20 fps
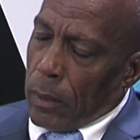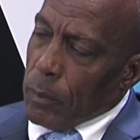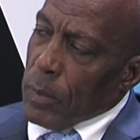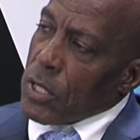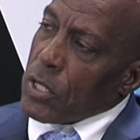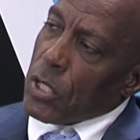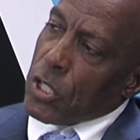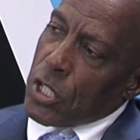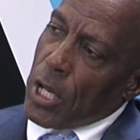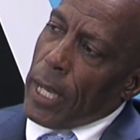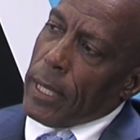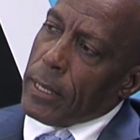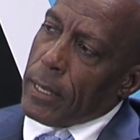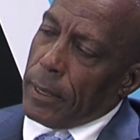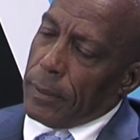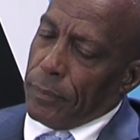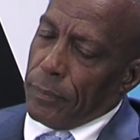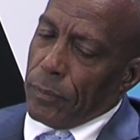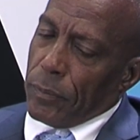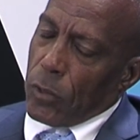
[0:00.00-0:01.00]
Mr.
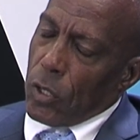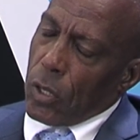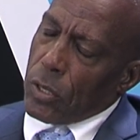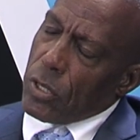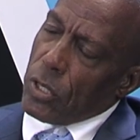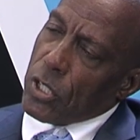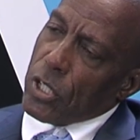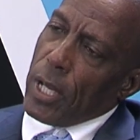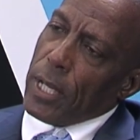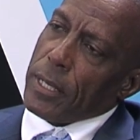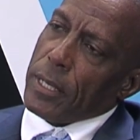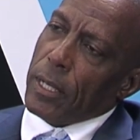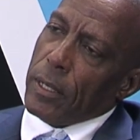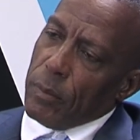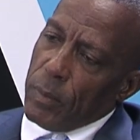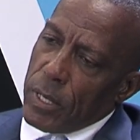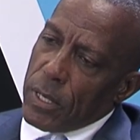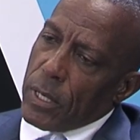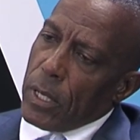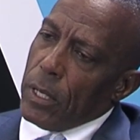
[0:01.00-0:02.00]
Chaitan, Dr.
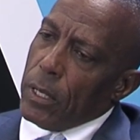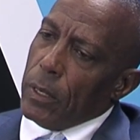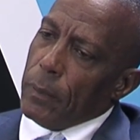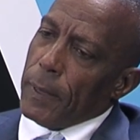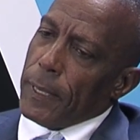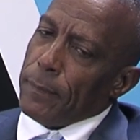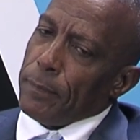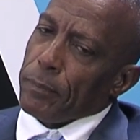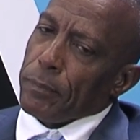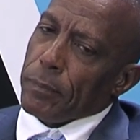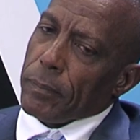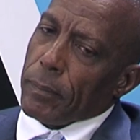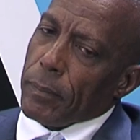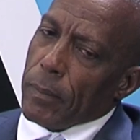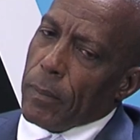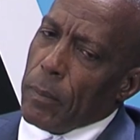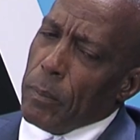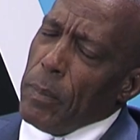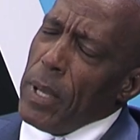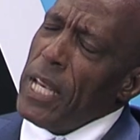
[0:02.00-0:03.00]
Chaitan, Mr. Herman,
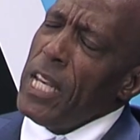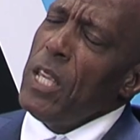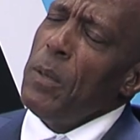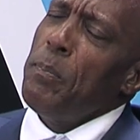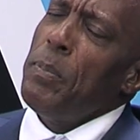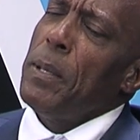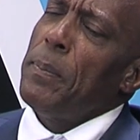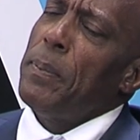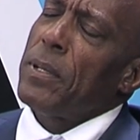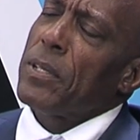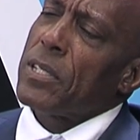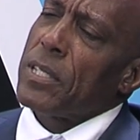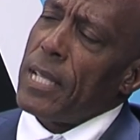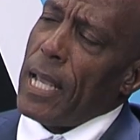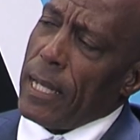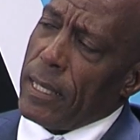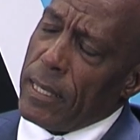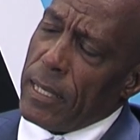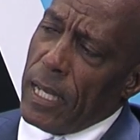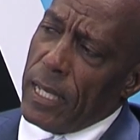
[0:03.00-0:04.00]
many people
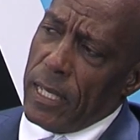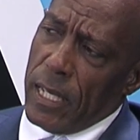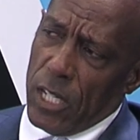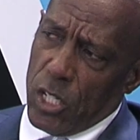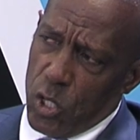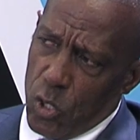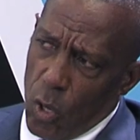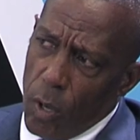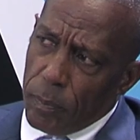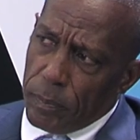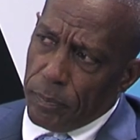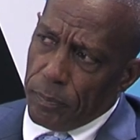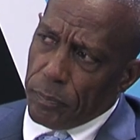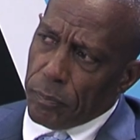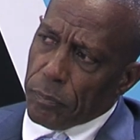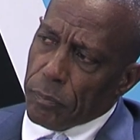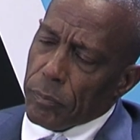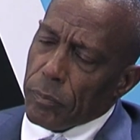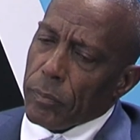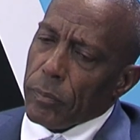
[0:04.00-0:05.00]
start and they stop.
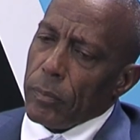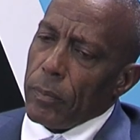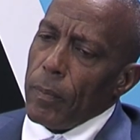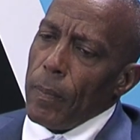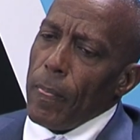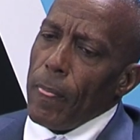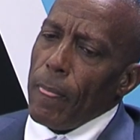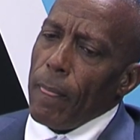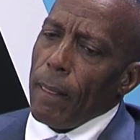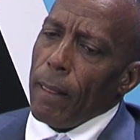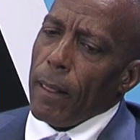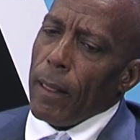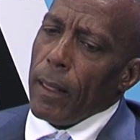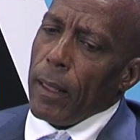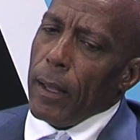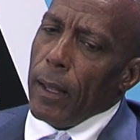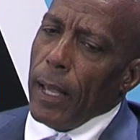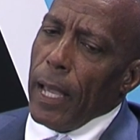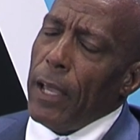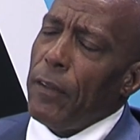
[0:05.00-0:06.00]
Hmm.
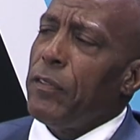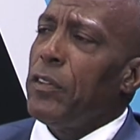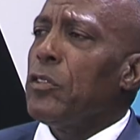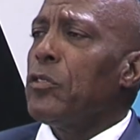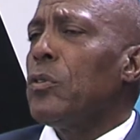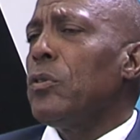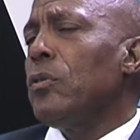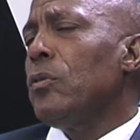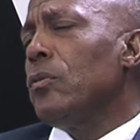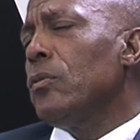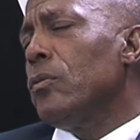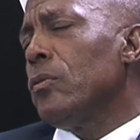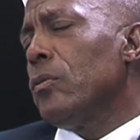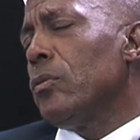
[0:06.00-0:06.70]
I have to